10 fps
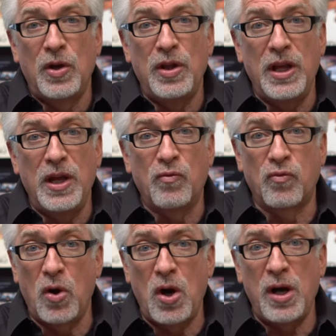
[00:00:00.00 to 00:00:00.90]
the
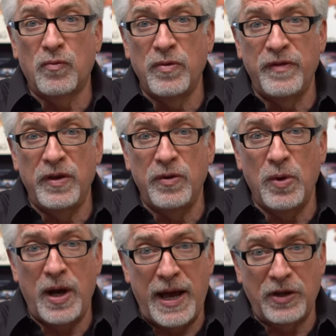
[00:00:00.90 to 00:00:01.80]
raw
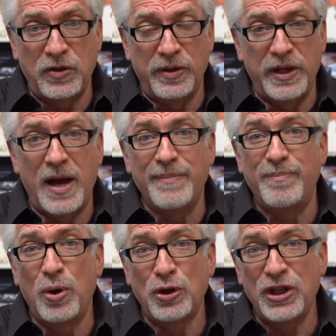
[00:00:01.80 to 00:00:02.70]
review, actually, I'm
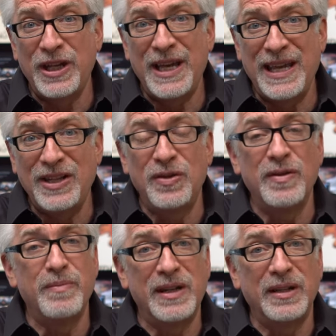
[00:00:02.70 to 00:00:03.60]
pushing into
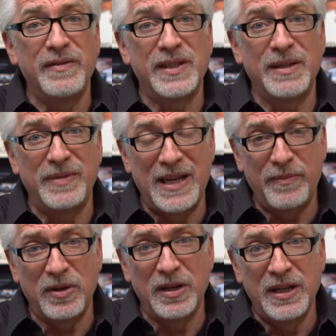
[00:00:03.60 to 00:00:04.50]
the middle of
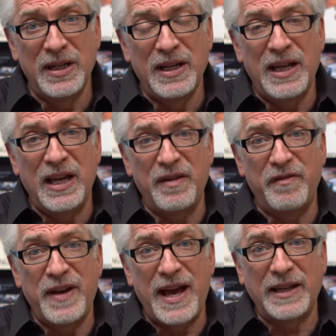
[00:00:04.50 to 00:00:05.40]
September. And in
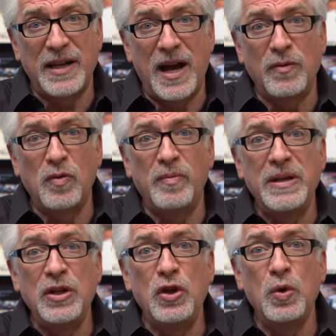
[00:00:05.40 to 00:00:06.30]
fact, I will
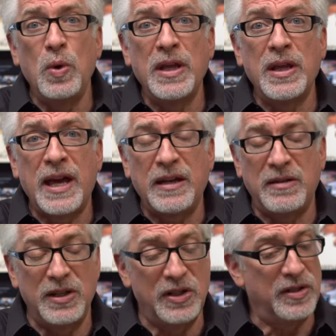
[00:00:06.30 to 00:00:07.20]
be doing that.
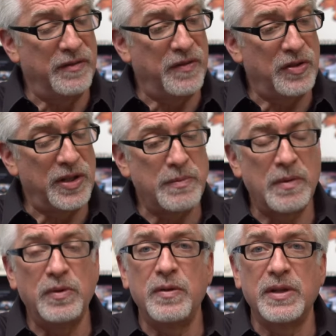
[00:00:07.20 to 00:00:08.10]
This is the first time
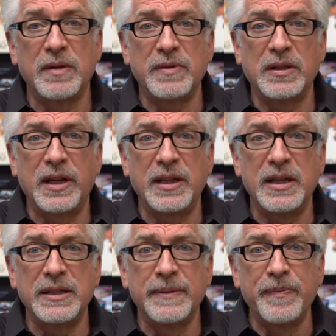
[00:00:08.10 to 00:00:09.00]
I'm doing something like
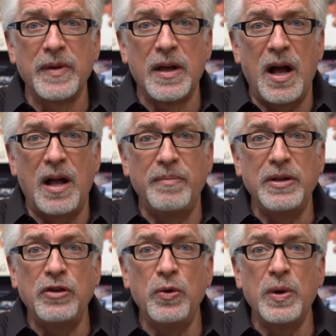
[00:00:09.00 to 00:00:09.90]
this. I'll be
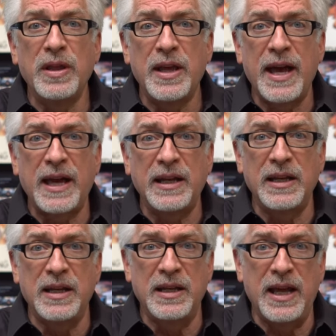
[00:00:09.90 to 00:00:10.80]
doing that
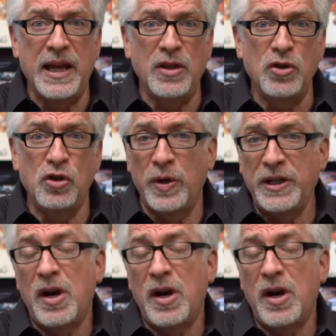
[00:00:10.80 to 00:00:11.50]
in a joint